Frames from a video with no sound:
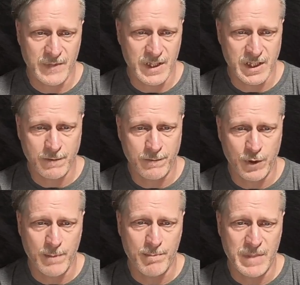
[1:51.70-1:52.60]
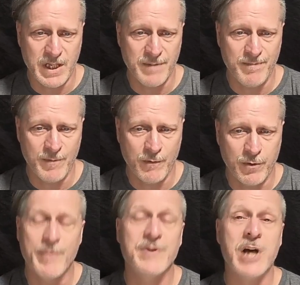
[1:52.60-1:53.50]
From
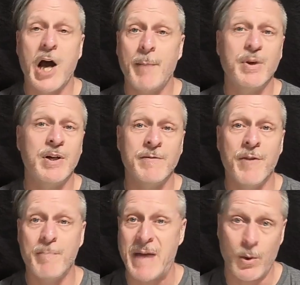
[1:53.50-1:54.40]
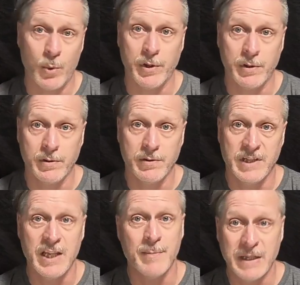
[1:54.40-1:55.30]
the top of the mountain
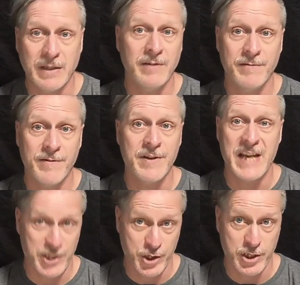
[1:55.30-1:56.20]
in the middle of the nation,